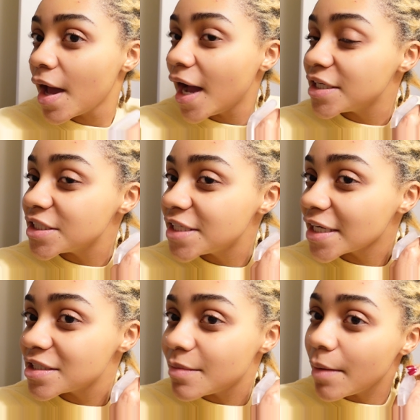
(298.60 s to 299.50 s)
I just
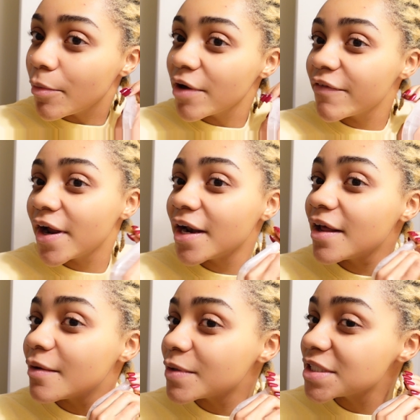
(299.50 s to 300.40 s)
texted my boyfriend
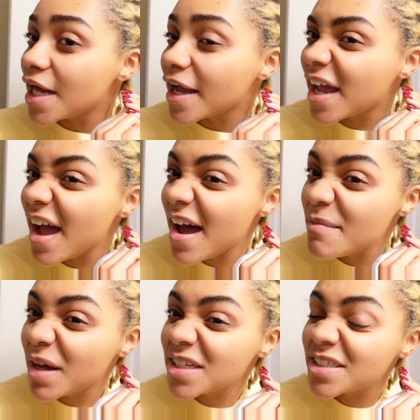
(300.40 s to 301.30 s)
and was like, yeah, I'm
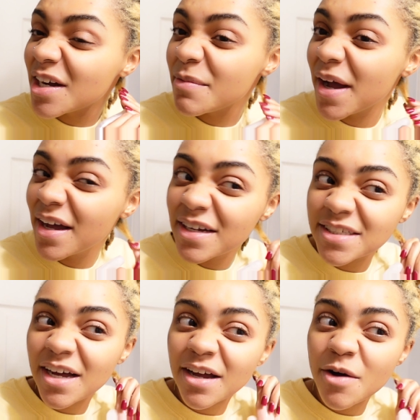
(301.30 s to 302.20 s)
about to start my
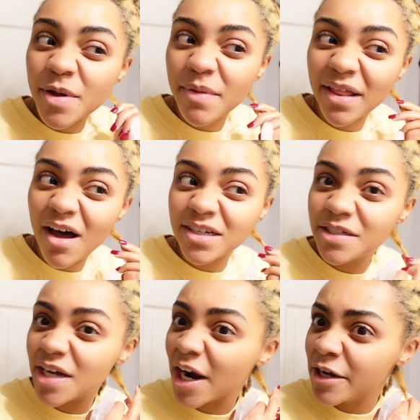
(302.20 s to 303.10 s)
uncombing my locks. He's
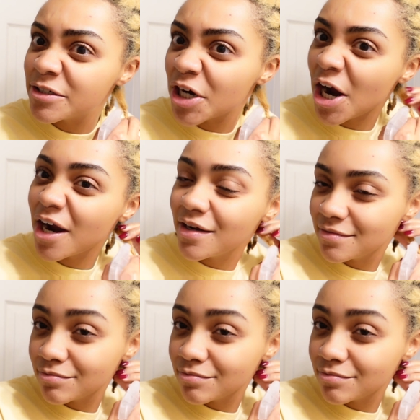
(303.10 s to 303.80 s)
like, are you sure?